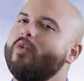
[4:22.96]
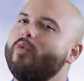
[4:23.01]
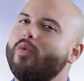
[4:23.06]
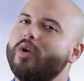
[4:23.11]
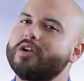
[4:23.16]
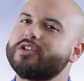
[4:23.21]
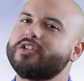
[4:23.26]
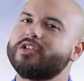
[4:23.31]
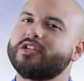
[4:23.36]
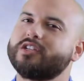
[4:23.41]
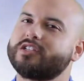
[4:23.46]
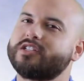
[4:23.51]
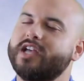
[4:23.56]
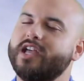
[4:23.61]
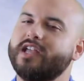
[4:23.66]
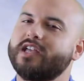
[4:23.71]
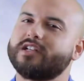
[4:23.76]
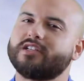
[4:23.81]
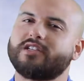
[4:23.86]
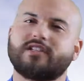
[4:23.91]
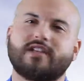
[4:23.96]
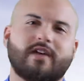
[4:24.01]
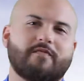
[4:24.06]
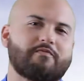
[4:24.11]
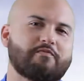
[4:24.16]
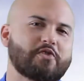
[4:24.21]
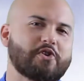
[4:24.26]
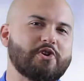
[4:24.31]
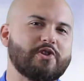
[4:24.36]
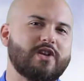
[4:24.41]
Why don't you just take it a
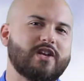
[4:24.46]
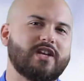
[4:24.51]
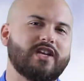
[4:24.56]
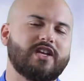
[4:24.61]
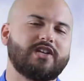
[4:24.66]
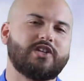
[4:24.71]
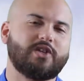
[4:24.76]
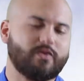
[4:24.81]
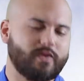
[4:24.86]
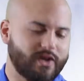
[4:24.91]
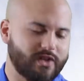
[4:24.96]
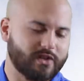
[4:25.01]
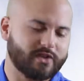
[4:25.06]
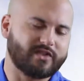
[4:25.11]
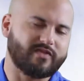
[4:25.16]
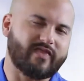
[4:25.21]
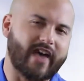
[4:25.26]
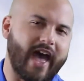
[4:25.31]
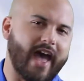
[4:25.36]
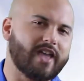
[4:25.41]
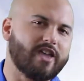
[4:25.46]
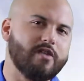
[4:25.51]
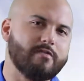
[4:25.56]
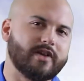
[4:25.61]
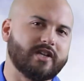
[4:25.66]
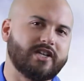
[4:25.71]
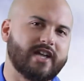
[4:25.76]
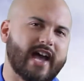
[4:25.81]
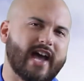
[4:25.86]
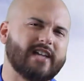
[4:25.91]
step further and get you one of those vacuum
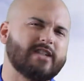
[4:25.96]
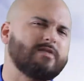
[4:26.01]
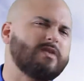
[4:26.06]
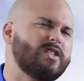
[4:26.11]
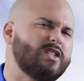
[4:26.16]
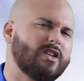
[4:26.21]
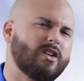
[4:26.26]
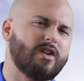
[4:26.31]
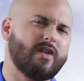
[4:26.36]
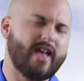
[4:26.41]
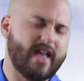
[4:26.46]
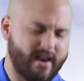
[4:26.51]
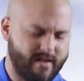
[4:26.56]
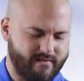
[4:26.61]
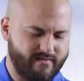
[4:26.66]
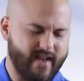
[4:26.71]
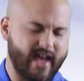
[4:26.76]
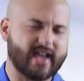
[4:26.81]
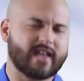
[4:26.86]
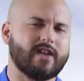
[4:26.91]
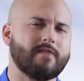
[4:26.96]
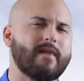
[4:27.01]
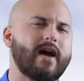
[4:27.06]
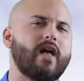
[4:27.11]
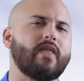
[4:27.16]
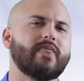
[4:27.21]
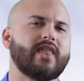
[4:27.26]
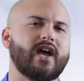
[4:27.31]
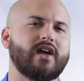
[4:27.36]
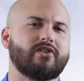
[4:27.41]
attachments to go ahead and vacuum
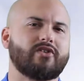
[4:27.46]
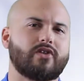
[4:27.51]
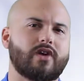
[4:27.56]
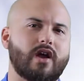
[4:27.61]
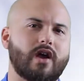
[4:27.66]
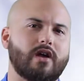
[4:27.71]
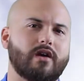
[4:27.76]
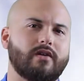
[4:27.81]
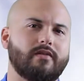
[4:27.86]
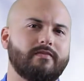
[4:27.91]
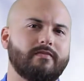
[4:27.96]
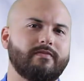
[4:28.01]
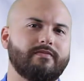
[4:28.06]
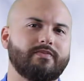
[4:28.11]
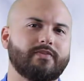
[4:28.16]
out that dryer.